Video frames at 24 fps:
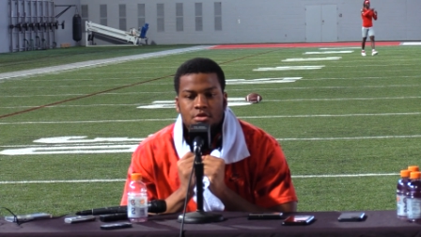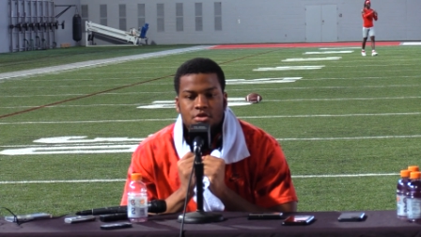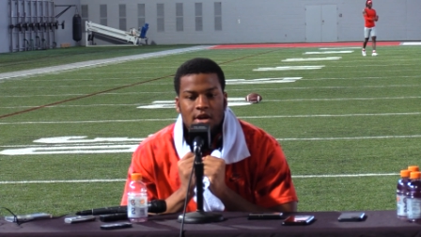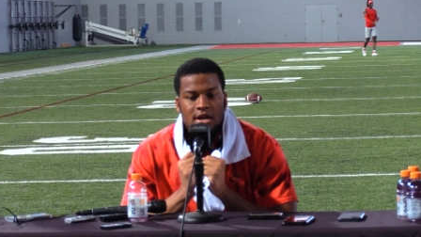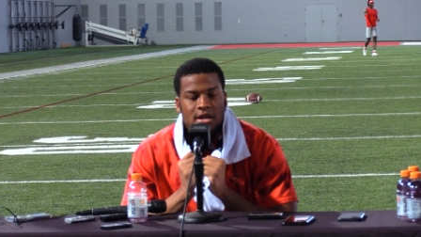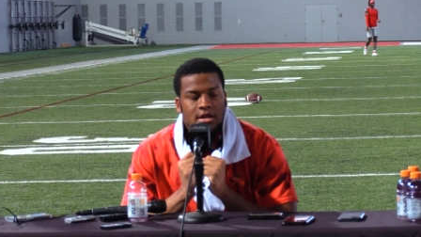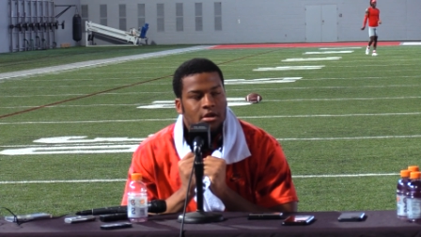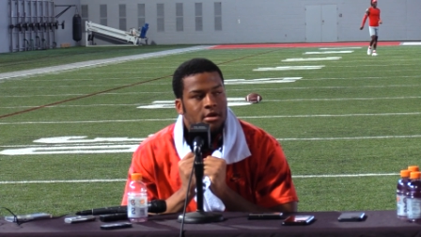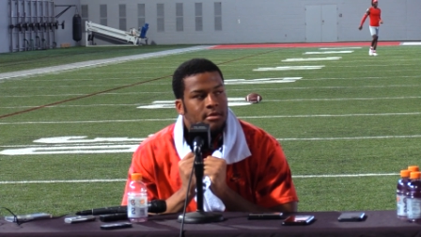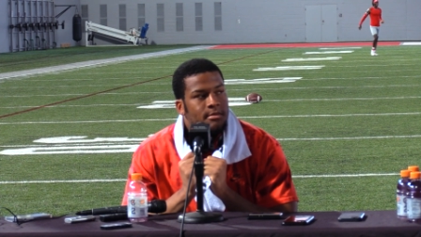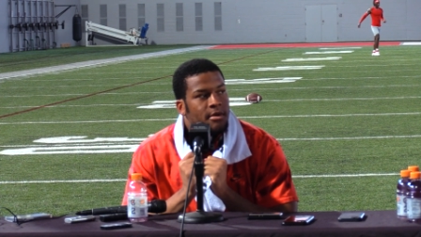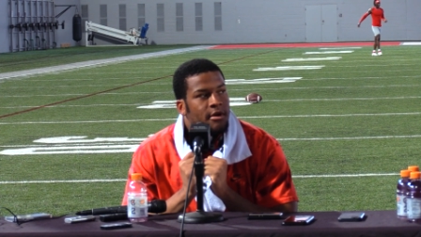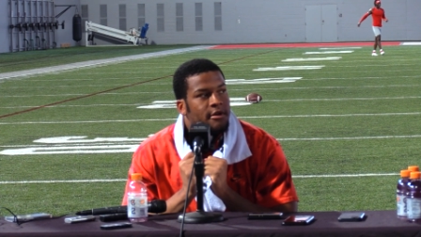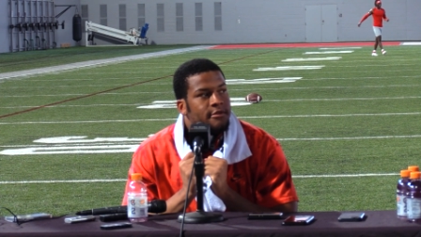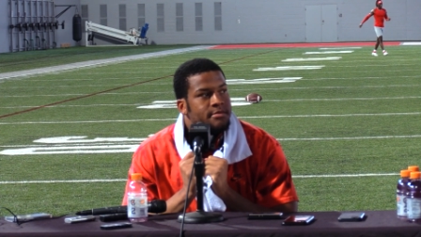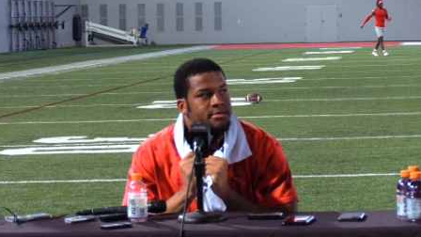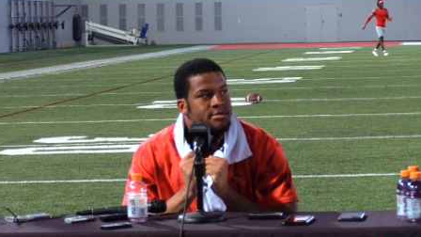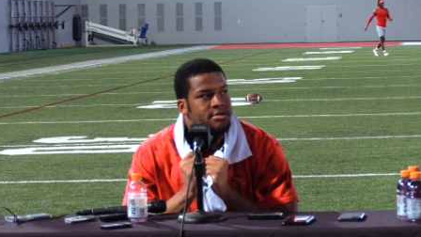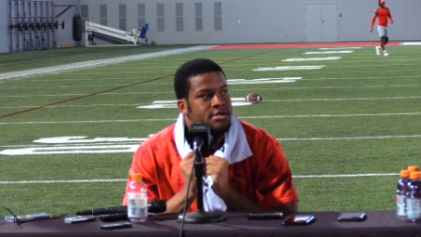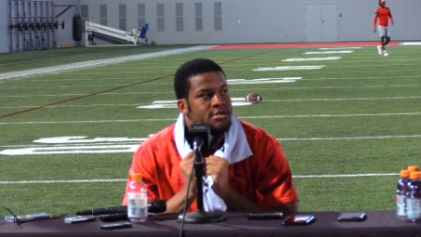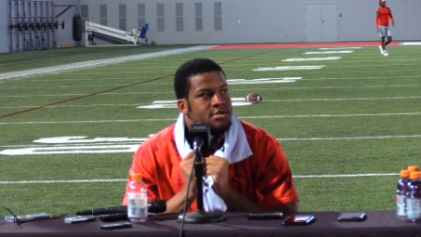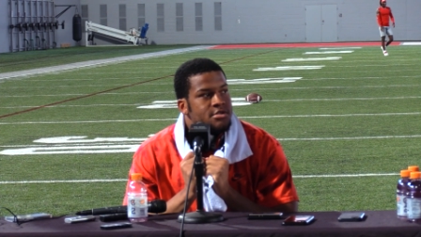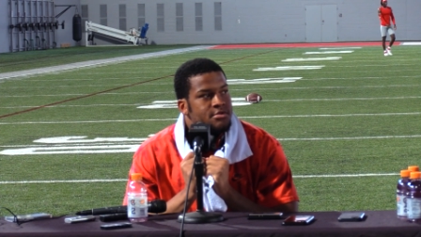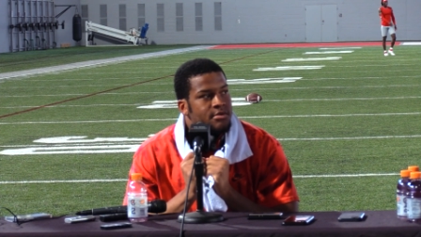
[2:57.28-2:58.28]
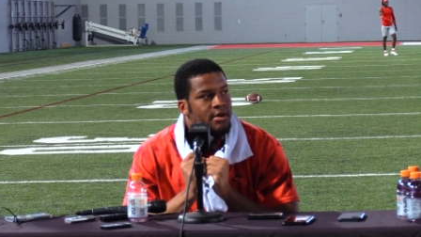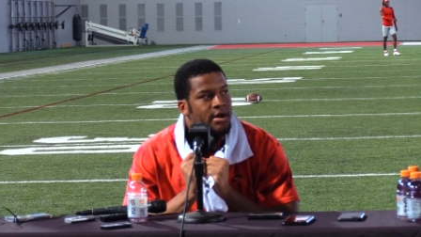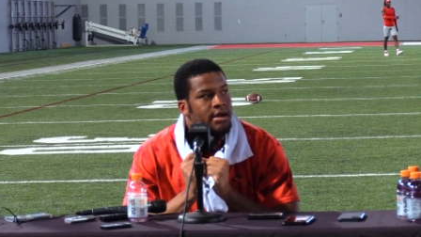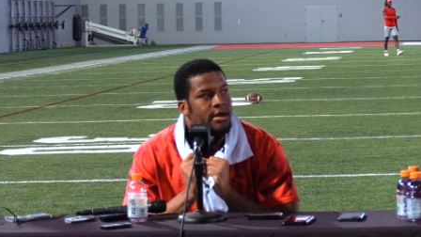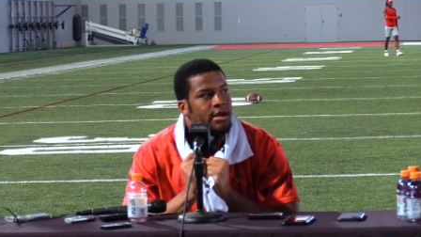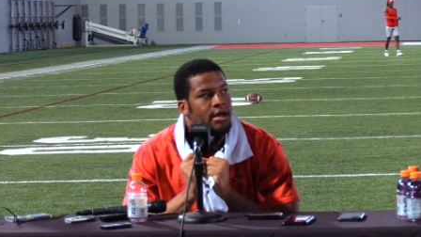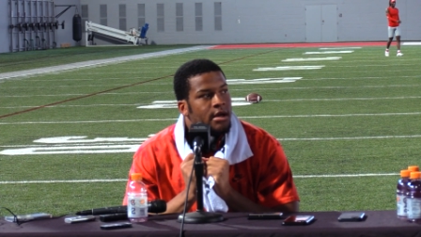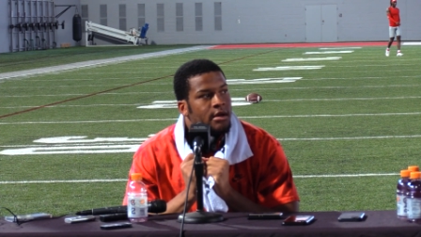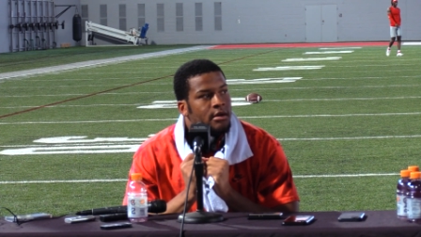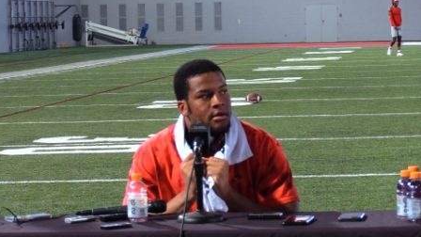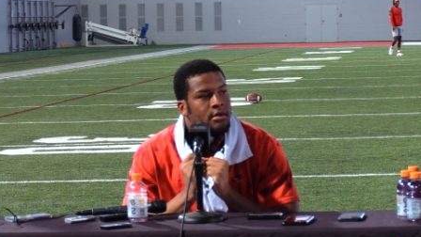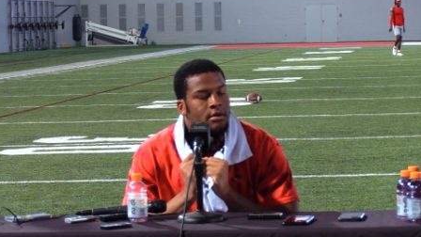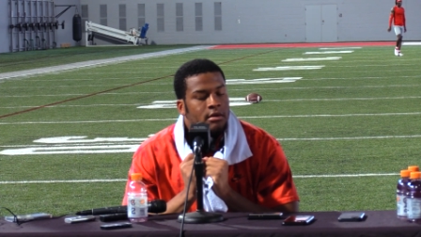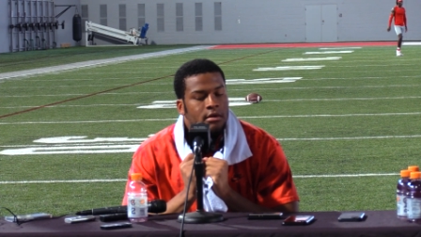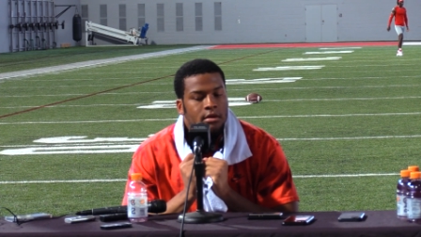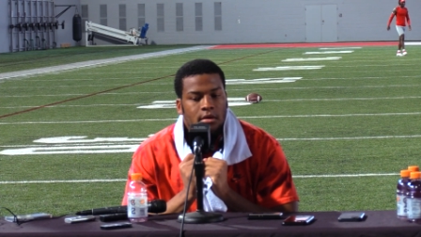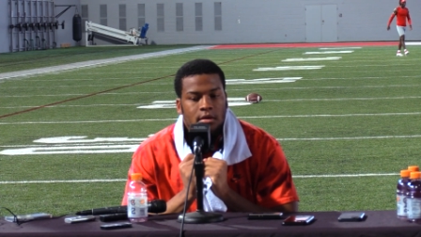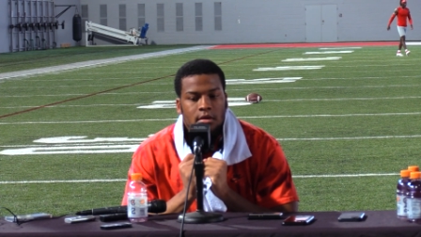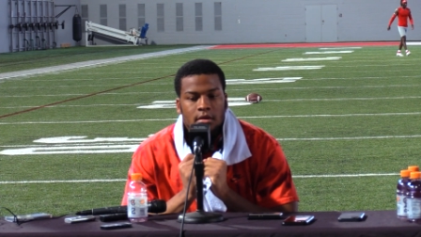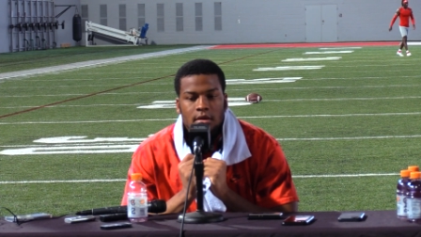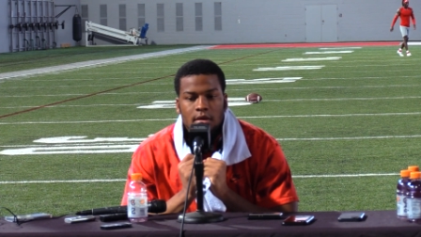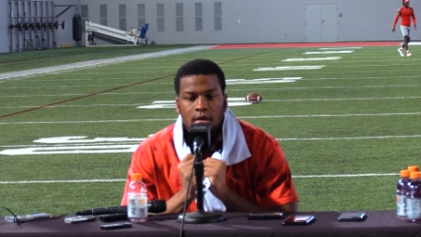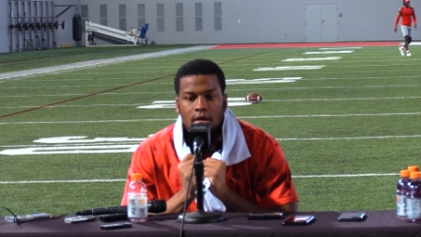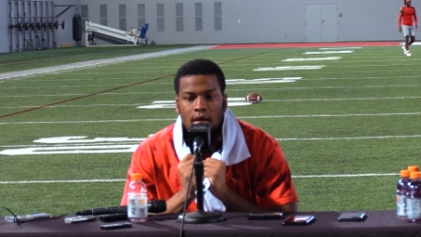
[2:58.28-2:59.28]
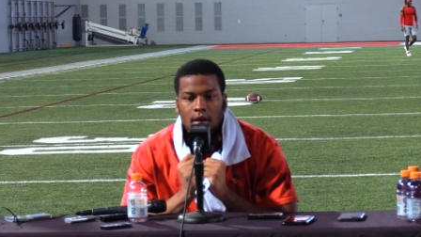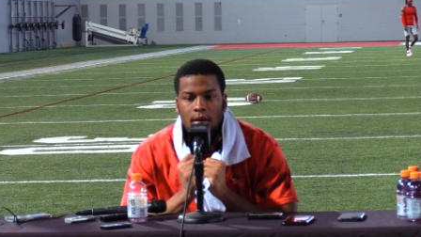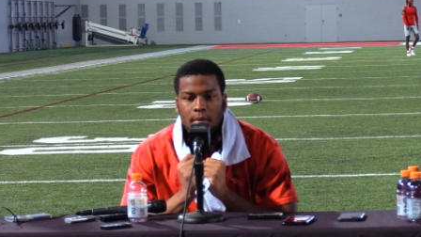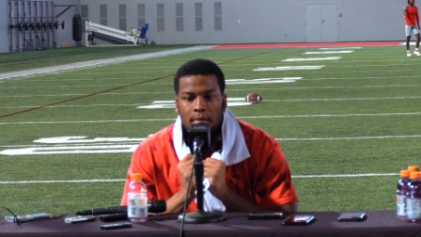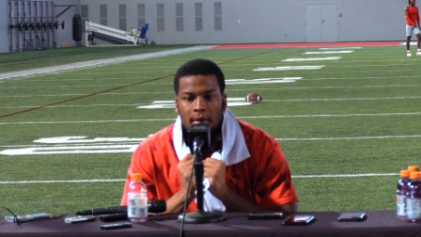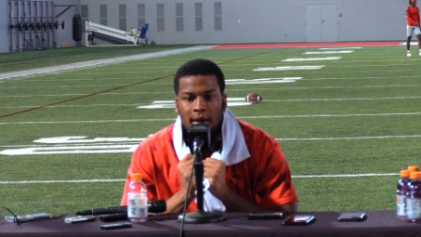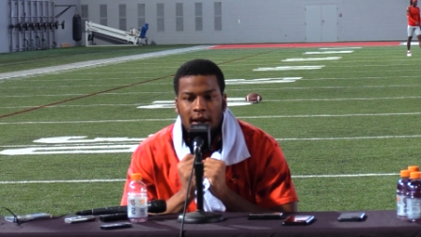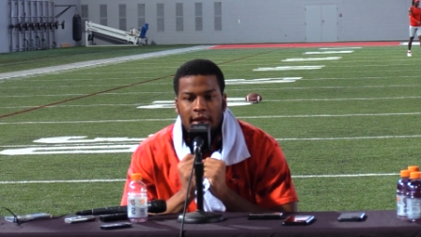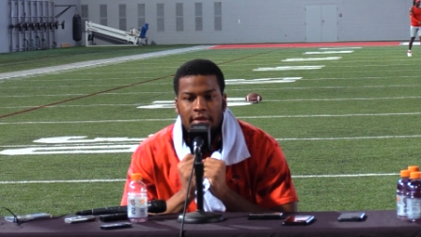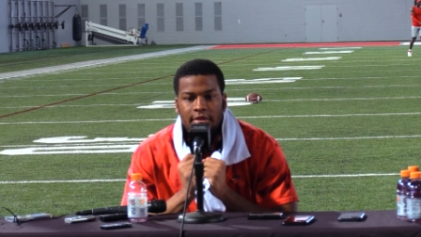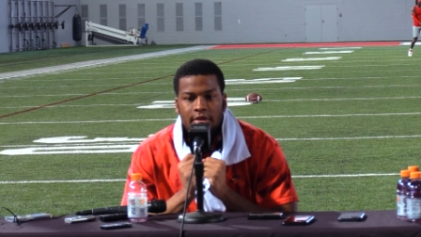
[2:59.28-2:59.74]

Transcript: Trying to learn both positions right now, but